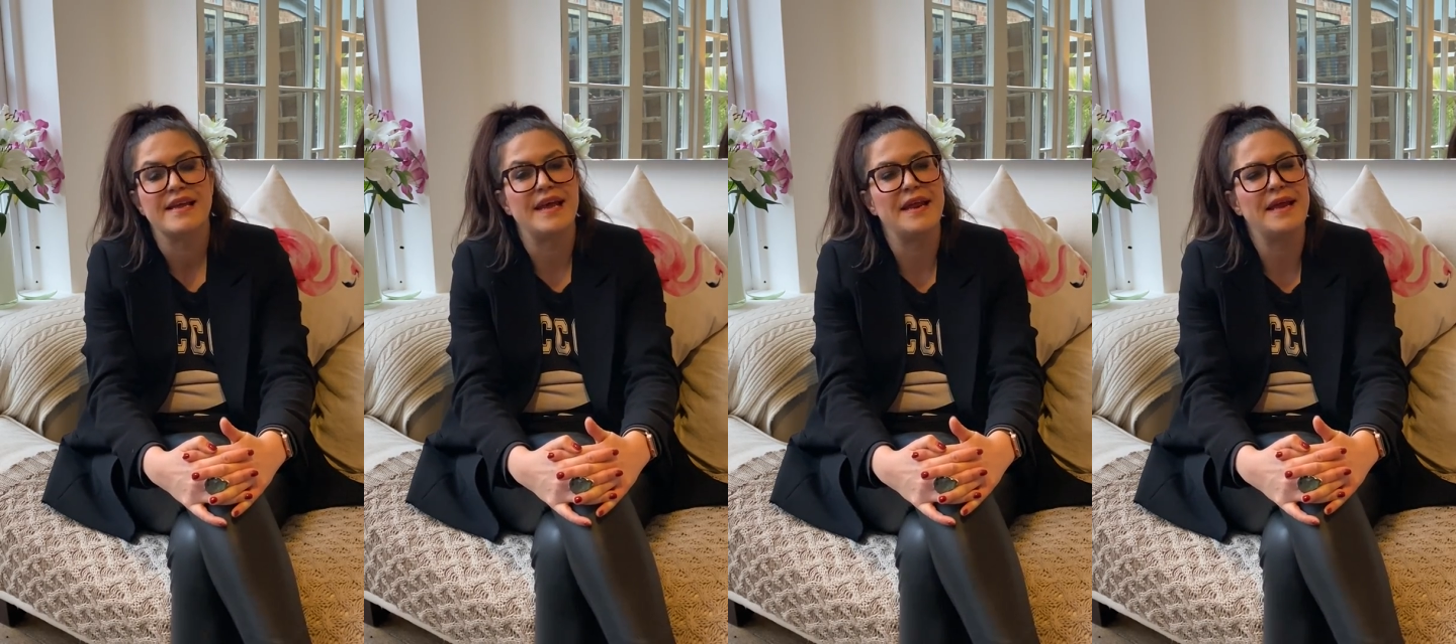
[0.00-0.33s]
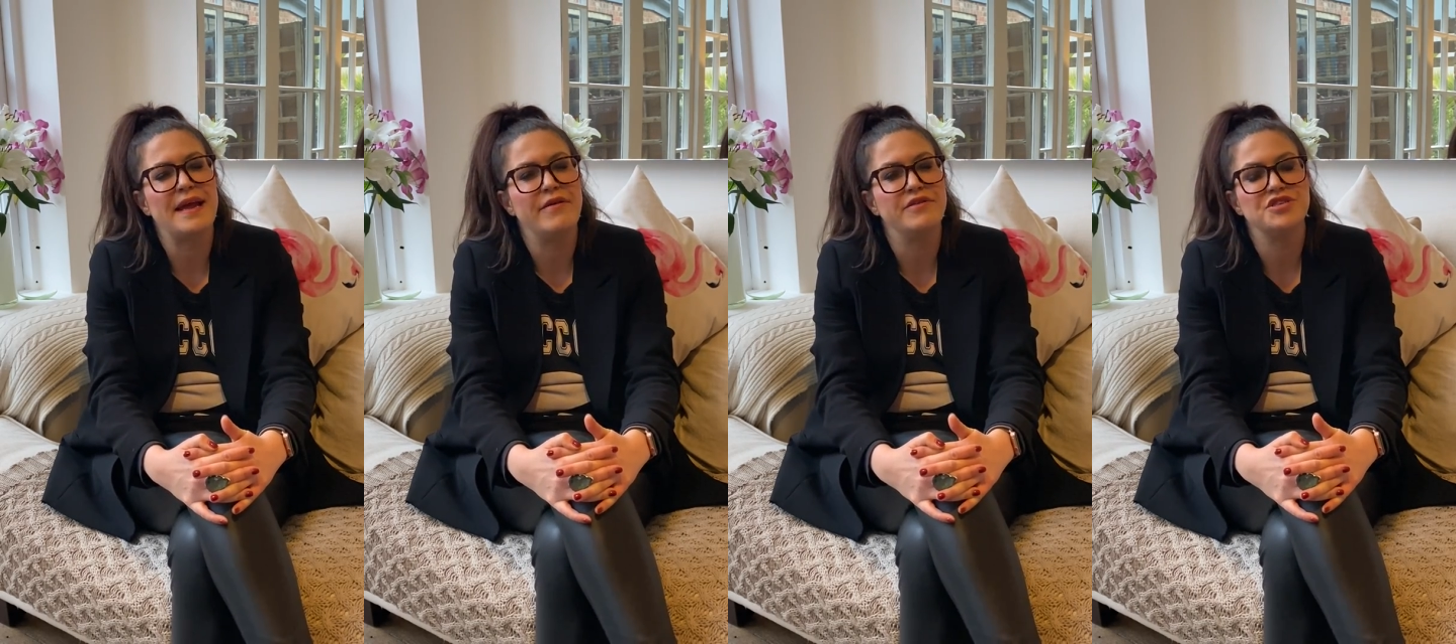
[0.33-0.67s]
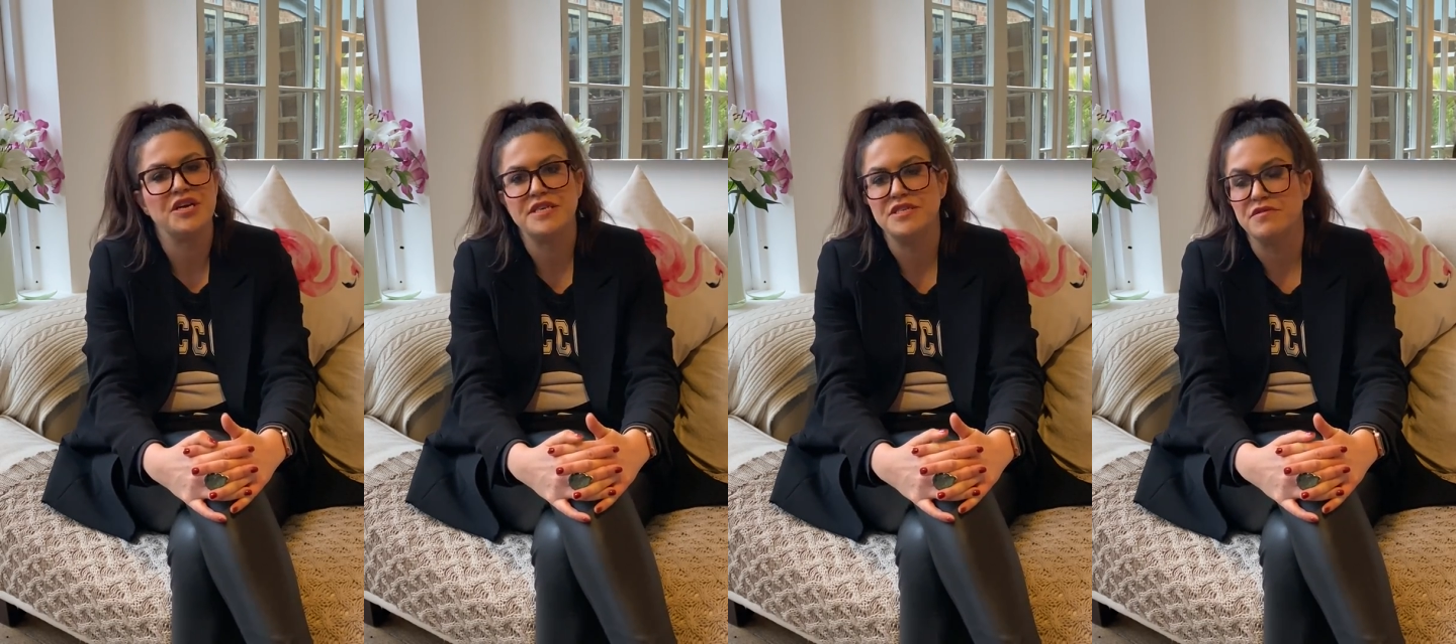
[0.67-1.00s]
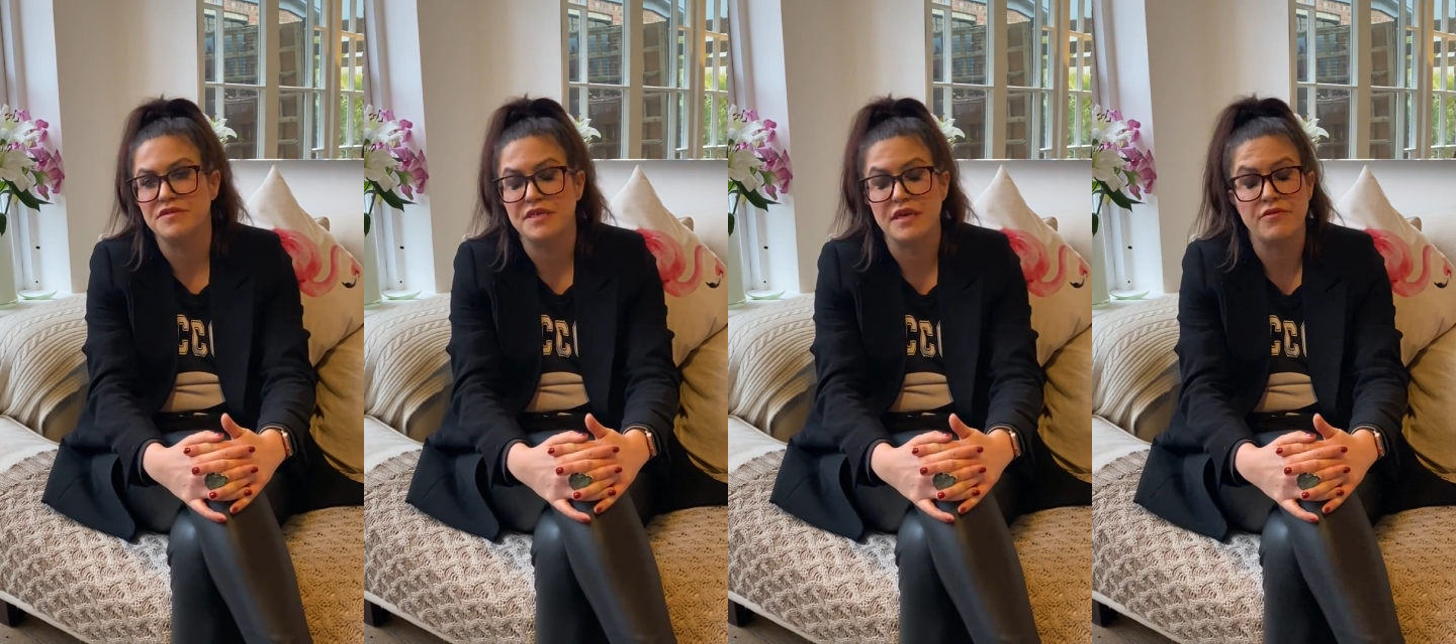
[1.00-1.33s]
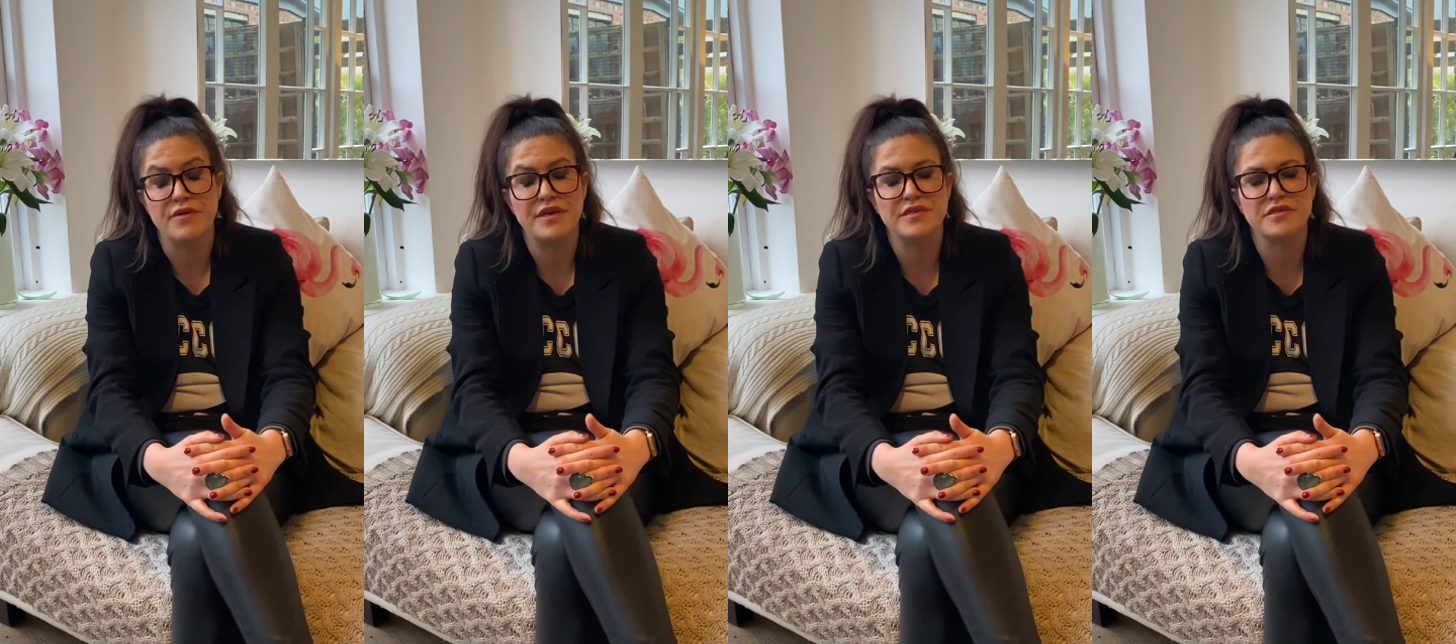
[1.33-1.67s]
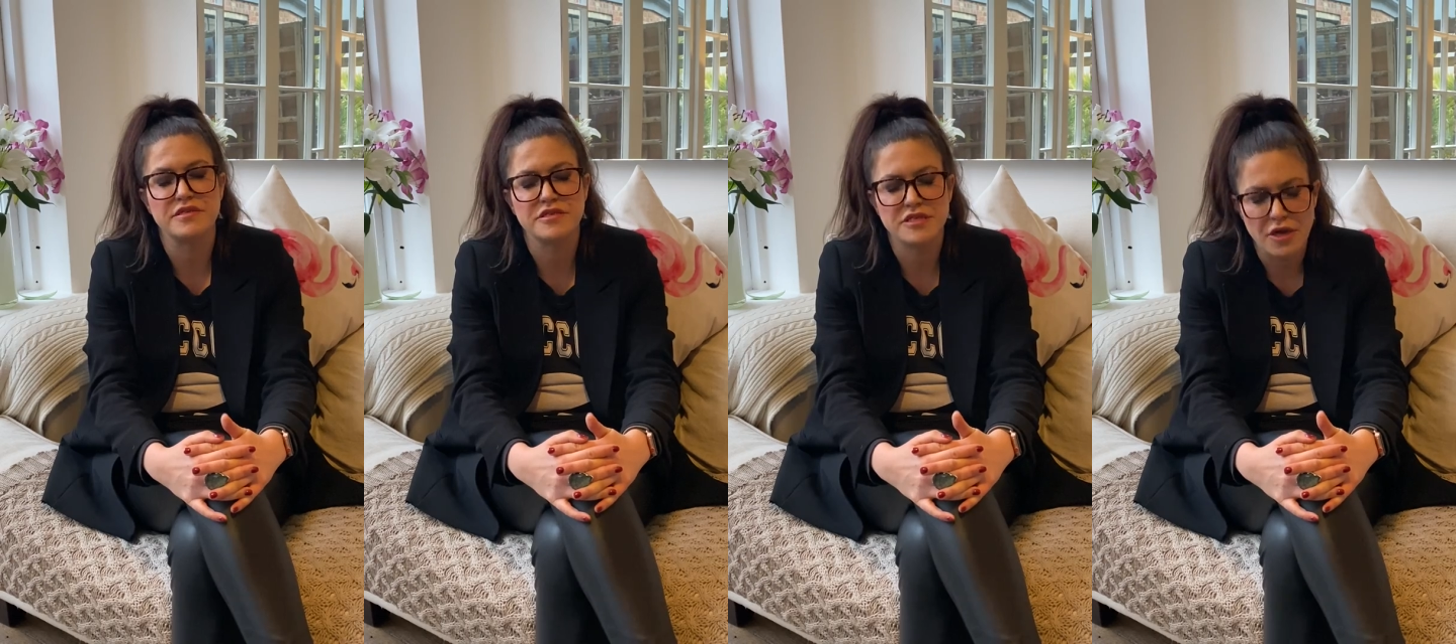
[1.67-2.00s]
Getting out and changing your scenery,
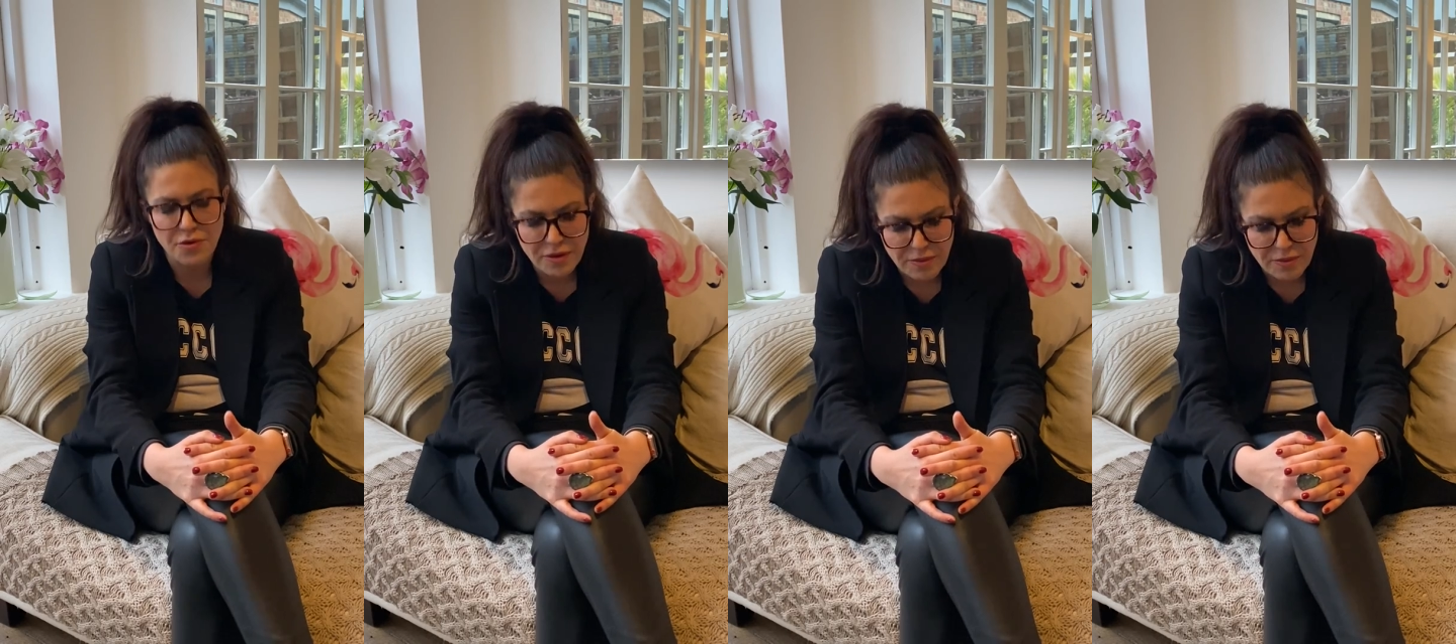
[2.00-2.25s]
so